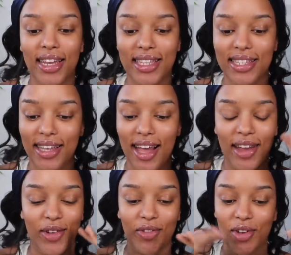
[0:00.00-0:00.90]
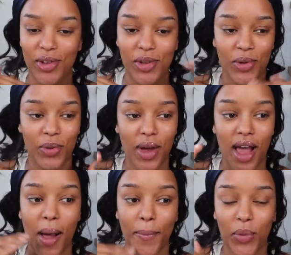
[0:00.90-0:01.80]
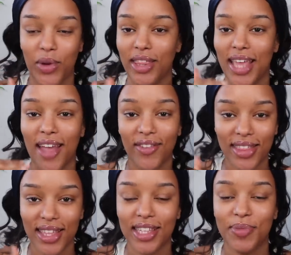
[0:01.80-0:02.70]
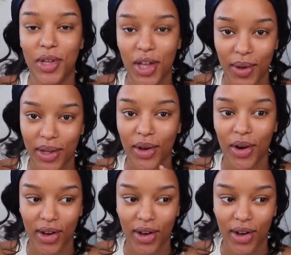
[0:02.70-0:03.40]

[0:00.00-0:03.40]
need to kind of follow you up with everything that's been going